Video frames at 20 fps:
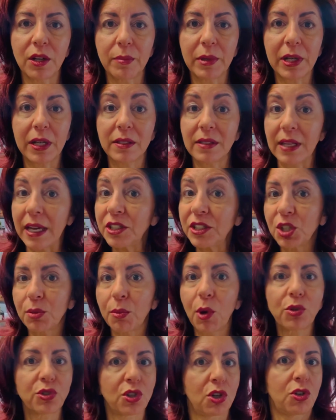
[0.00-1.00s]
Because
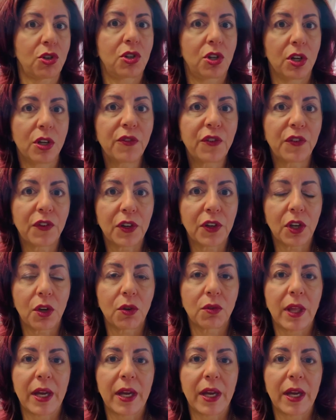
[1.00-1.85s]
HMOs are good for you.